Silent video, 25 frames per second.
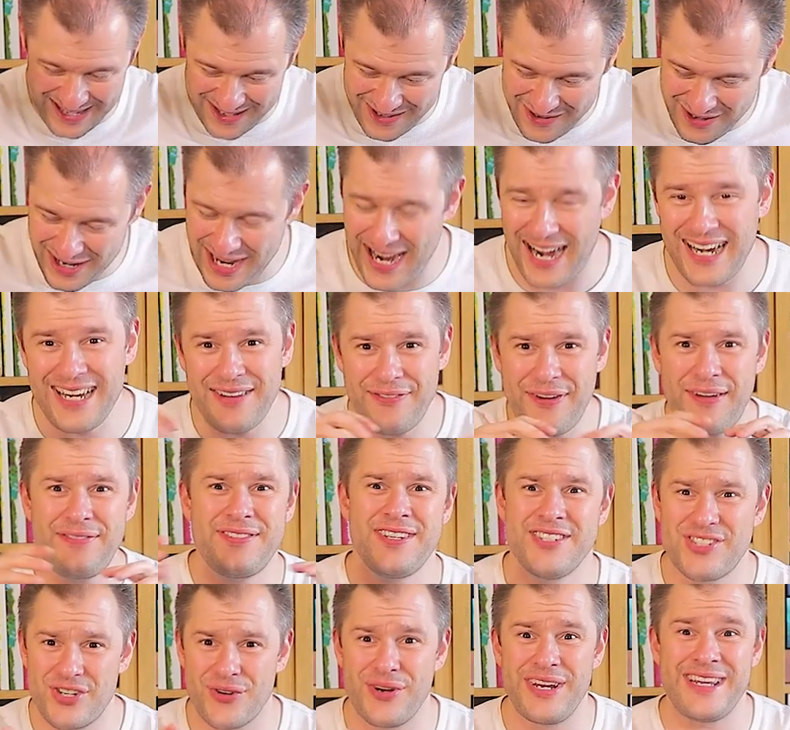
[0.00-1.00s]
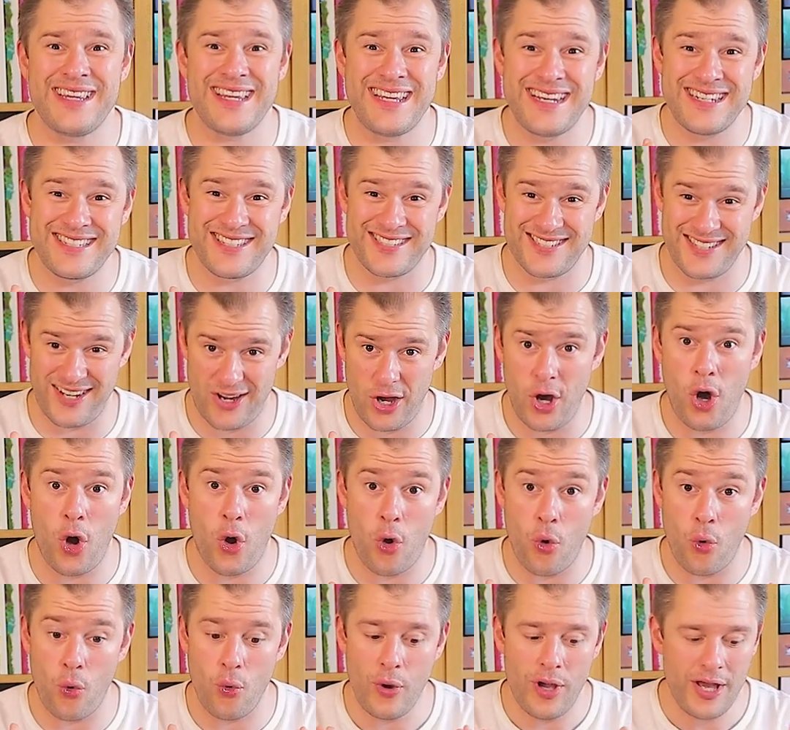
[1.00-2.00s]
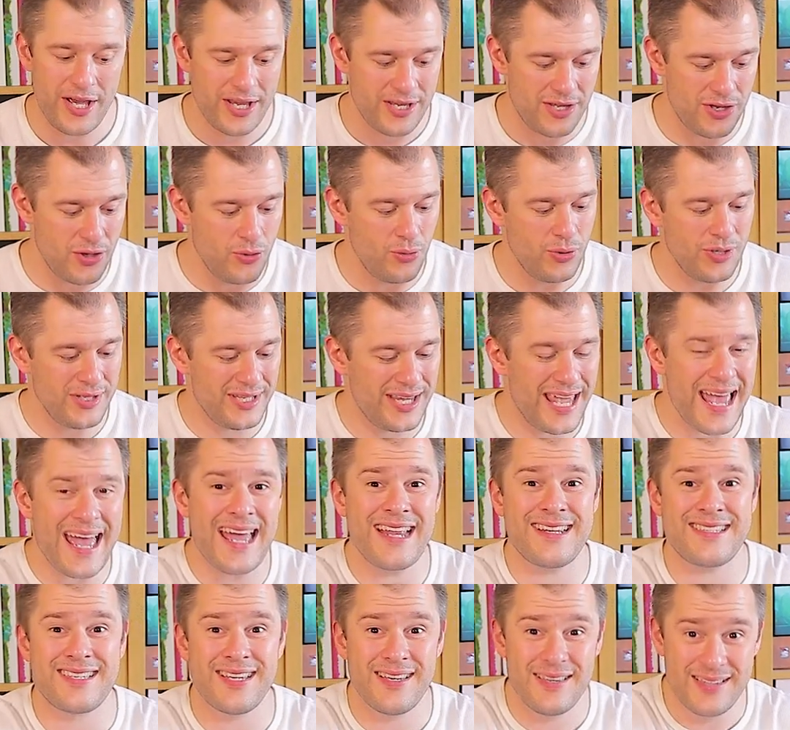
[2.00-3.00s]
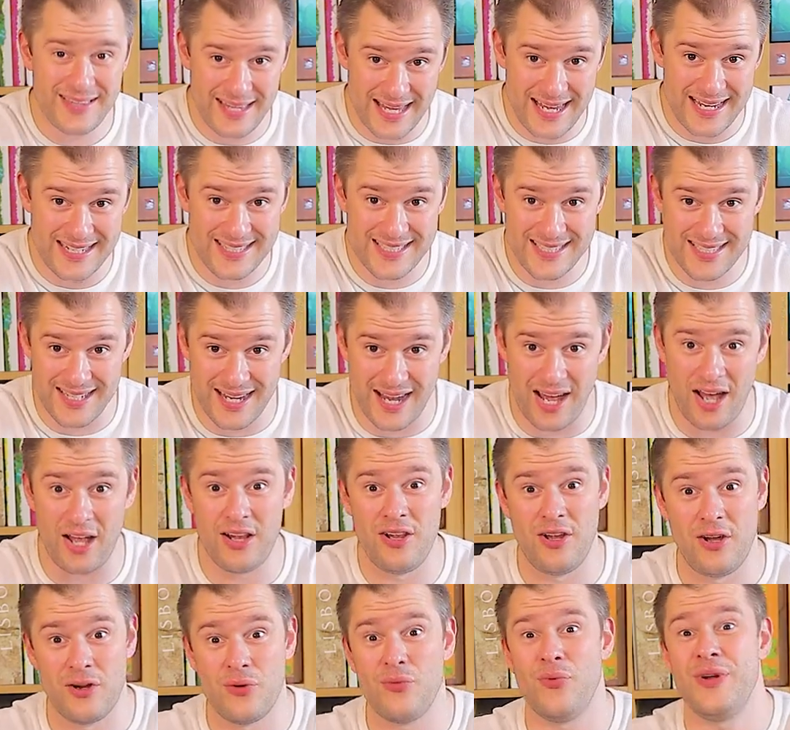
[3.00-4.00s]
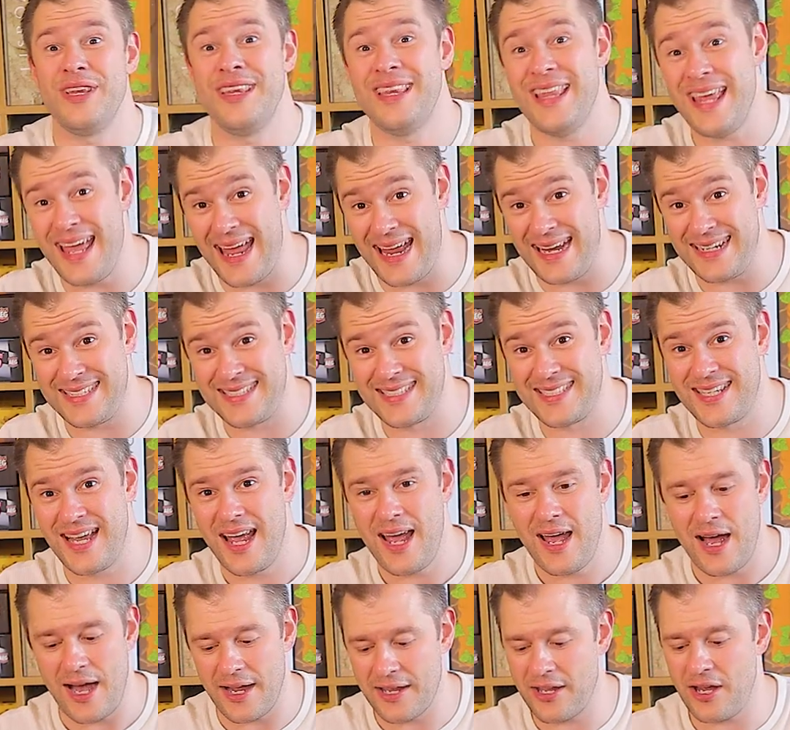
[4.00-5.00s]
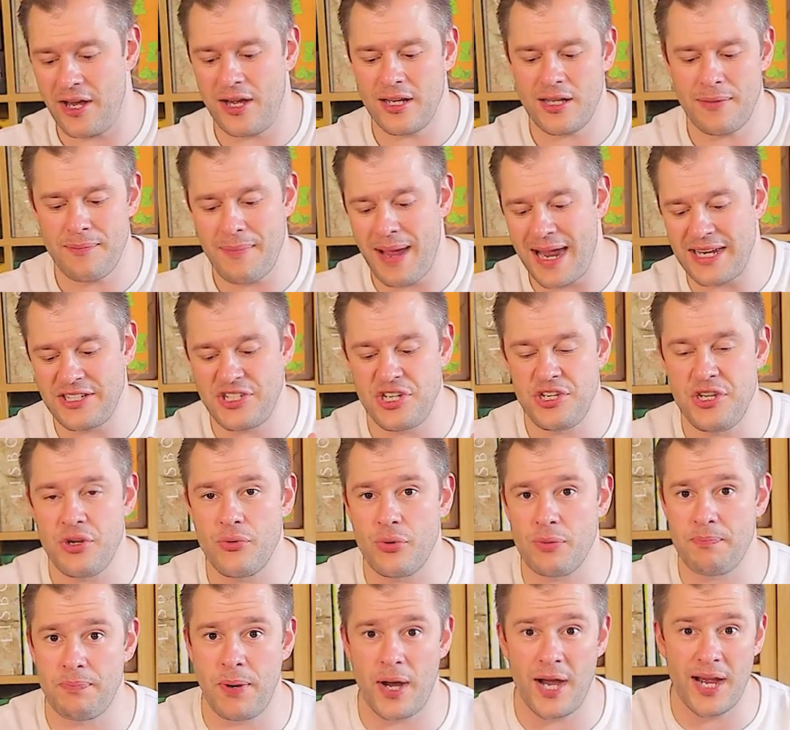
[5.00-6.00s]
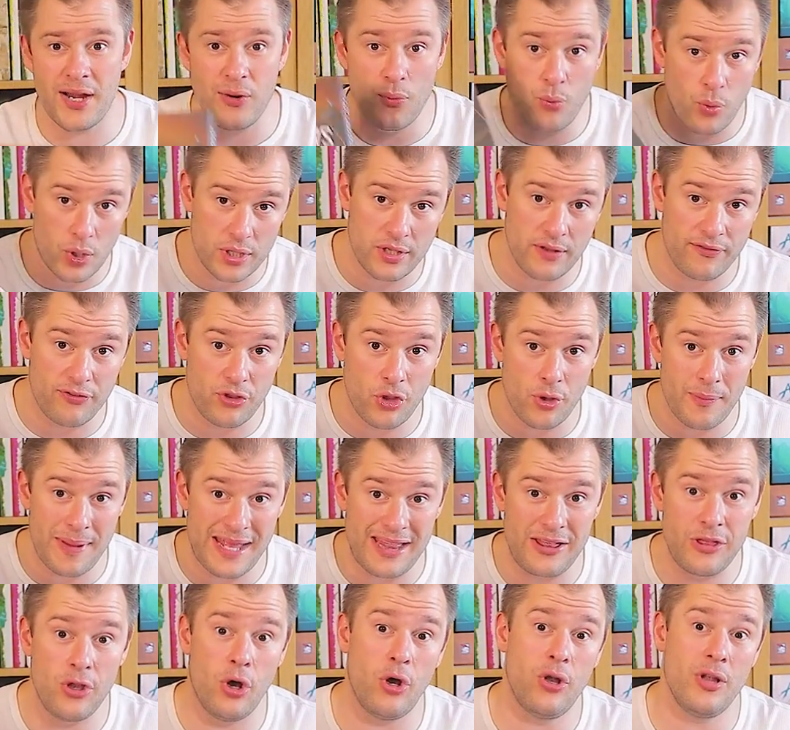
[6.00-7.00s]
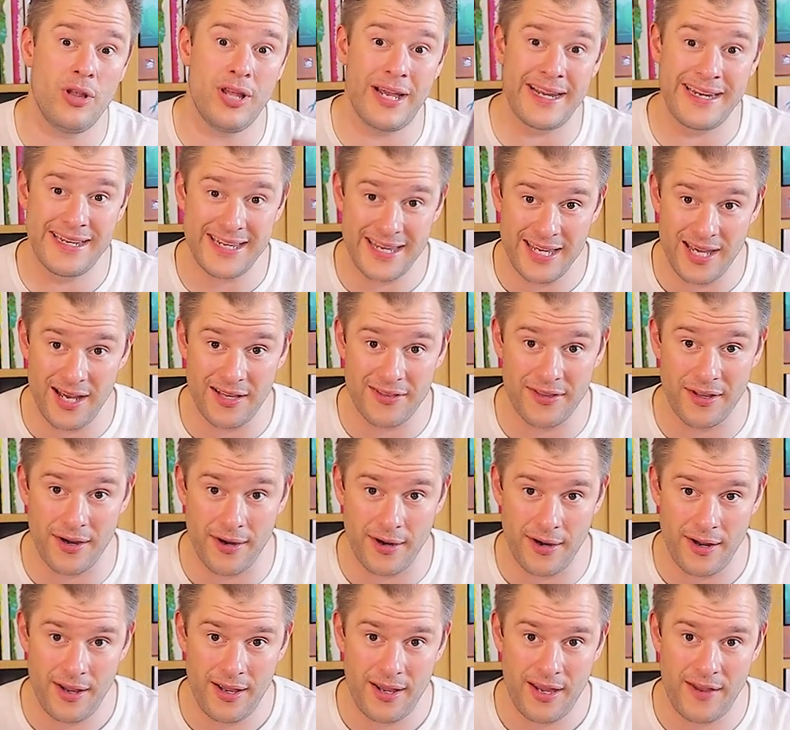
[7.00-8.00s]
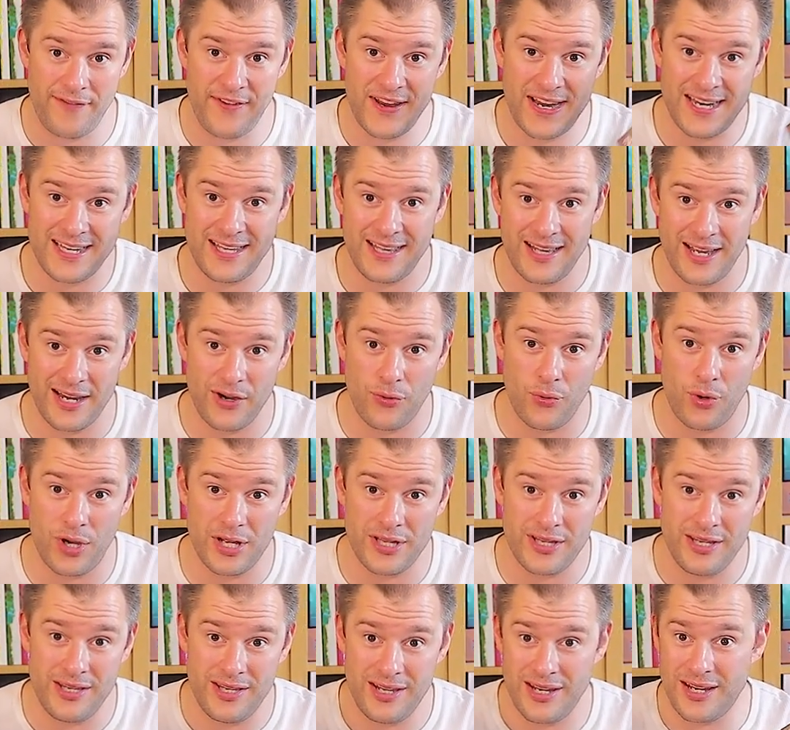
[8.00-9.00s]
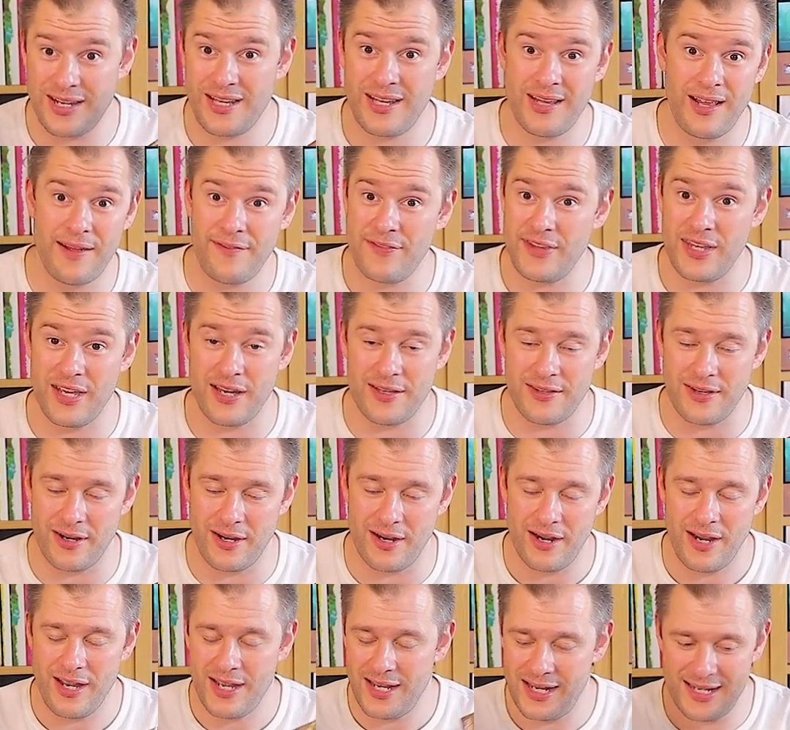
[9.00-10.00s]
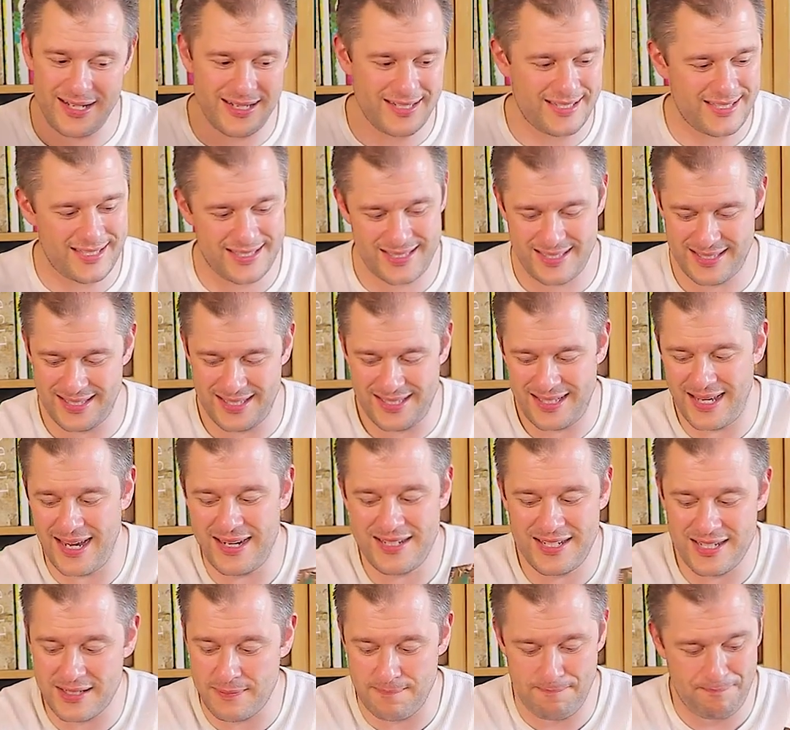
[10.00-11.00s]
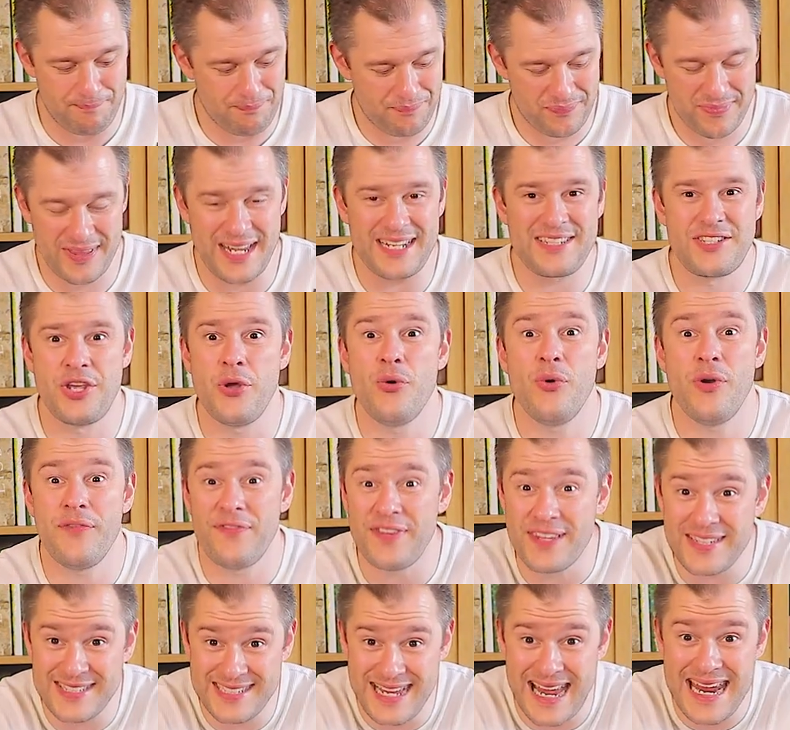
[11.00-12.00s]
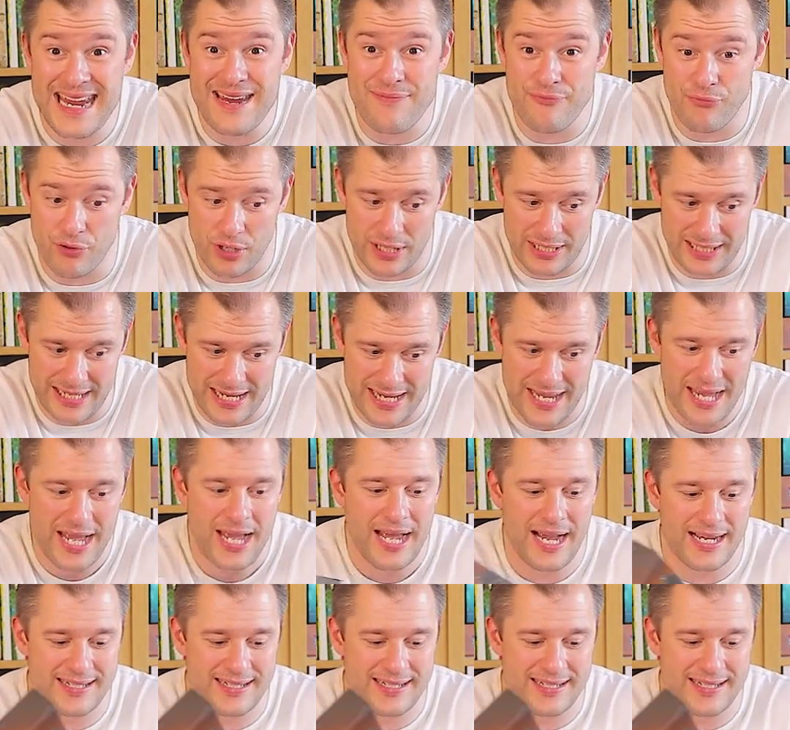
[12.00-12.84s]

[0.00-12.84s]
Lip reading: you kind of have to treat these as a whole. You would get this along with this. I can't imagine you would buy one of them and not like the other. If you're going to like one, you're going to love the other. They're two of the same, really.